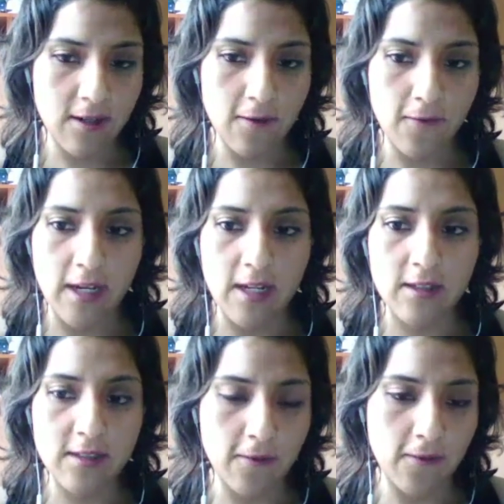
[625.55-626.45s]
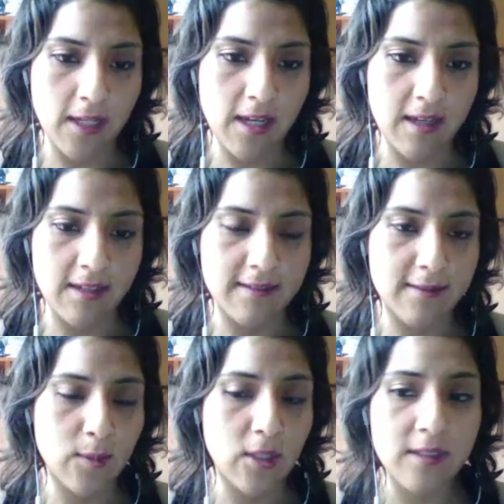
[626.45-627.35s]
your philosophy,
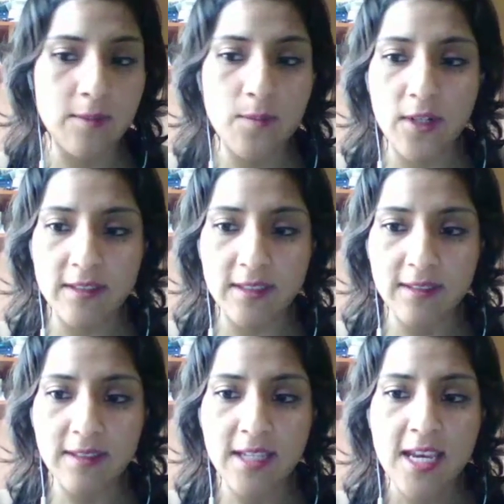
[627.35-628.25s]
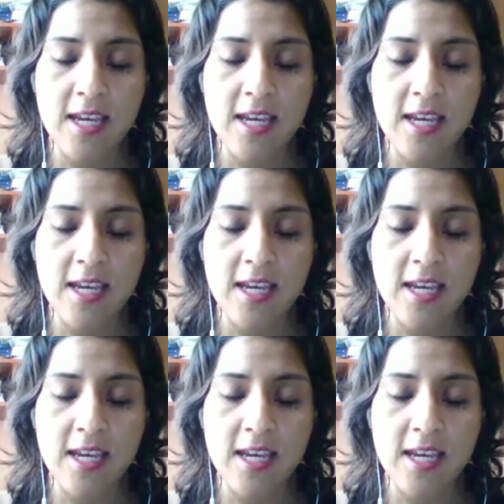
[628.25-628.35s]
and most important,